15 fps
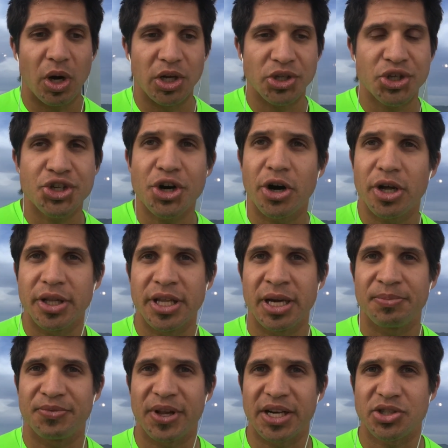start on the
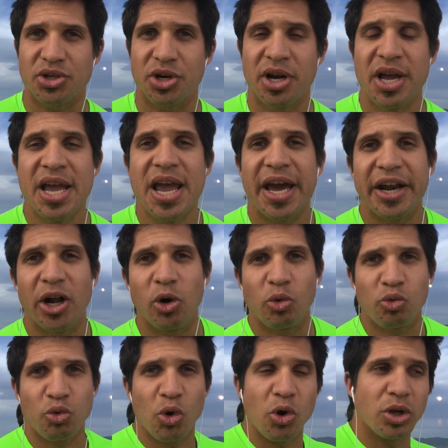hip flexor, and I'll
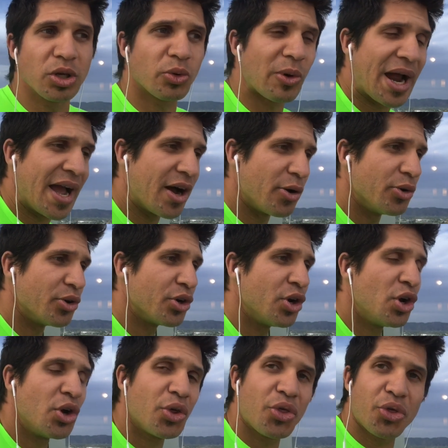roll around
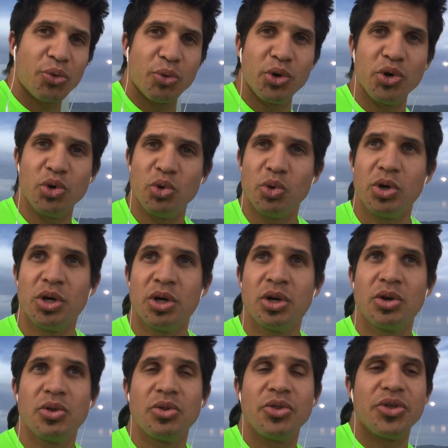through
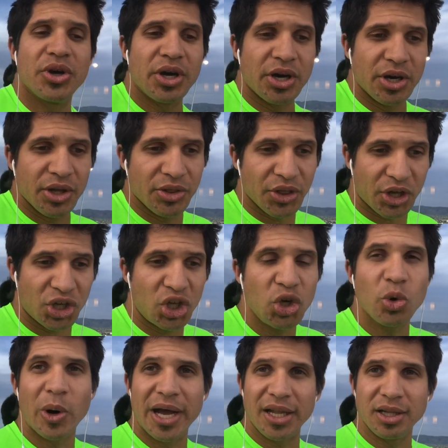the
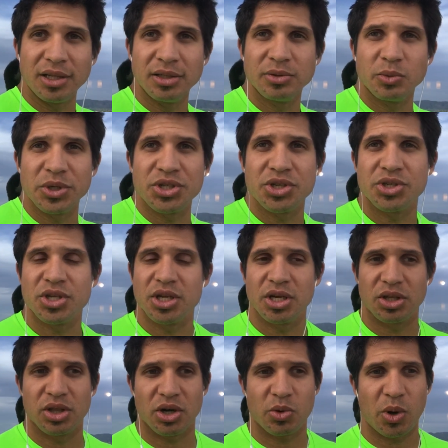QL, which is
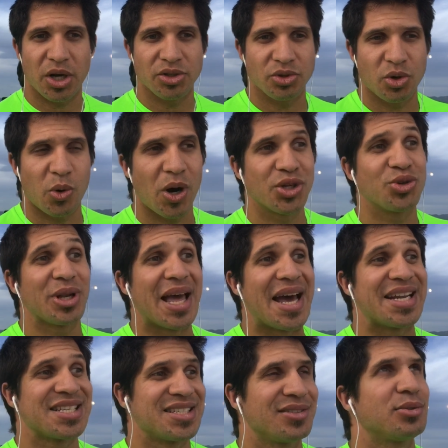the
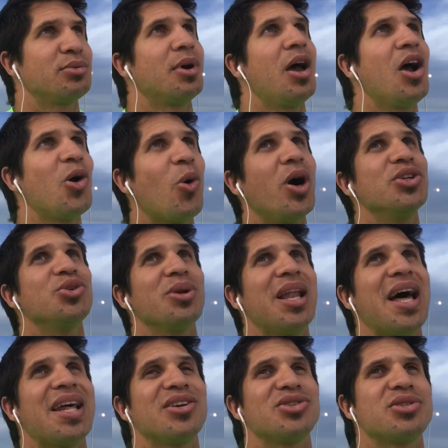quadratus
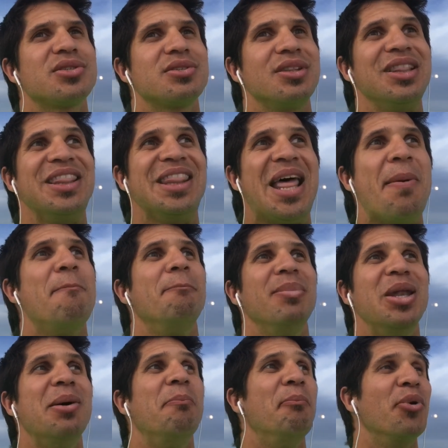
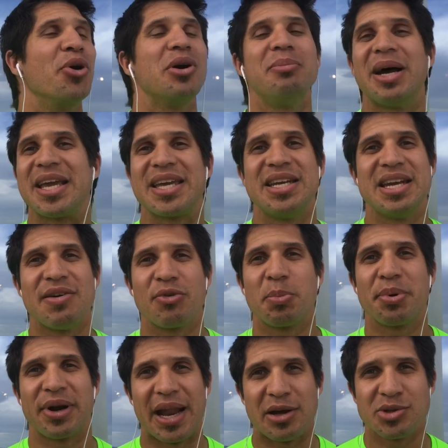lumborum. I can never
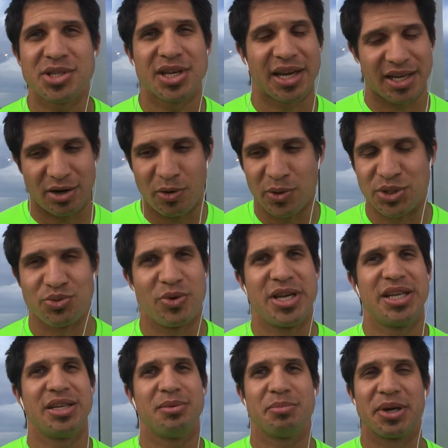pronounce it. I can always
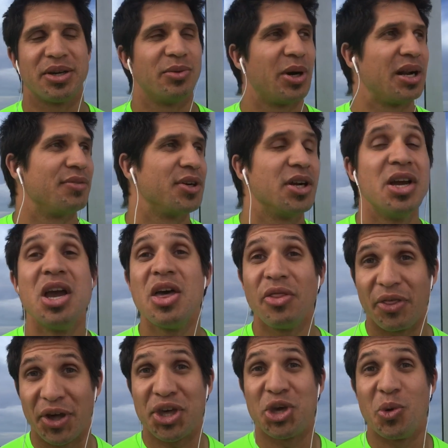read it, but whatever.
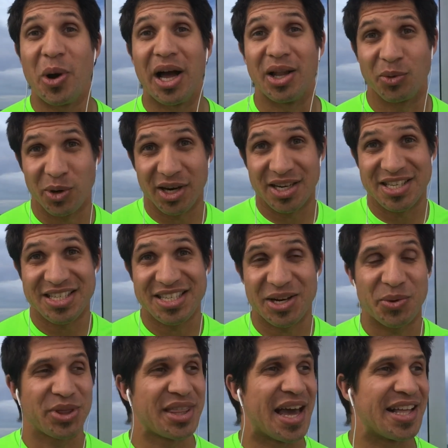The QL. We're going to
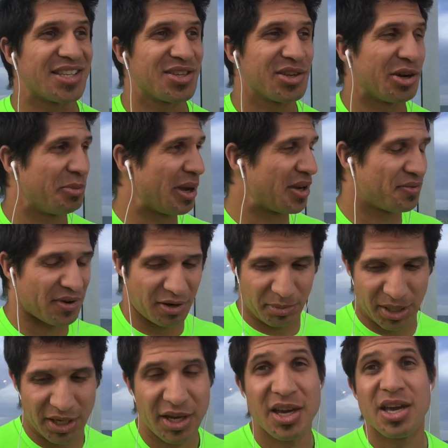stick with that so you don't make fun of
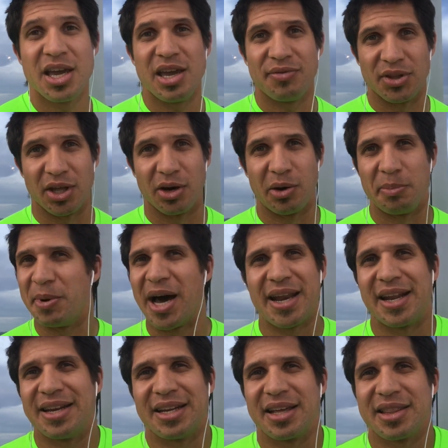me, even though I'm
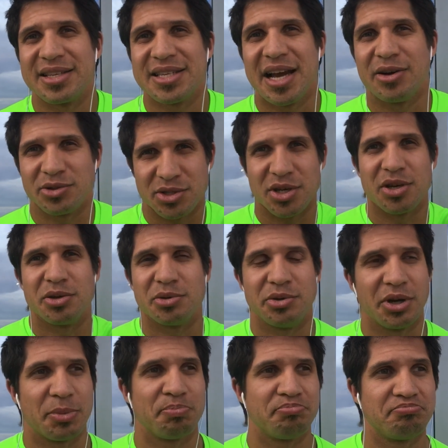not editing this out, so
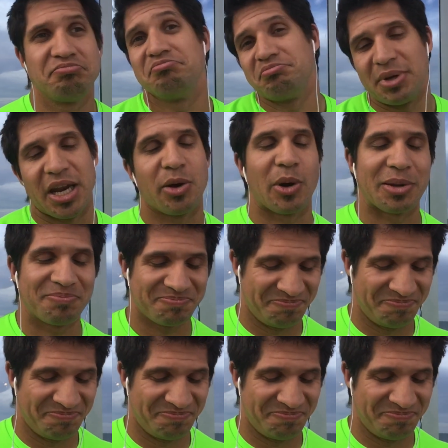you're... Anyway.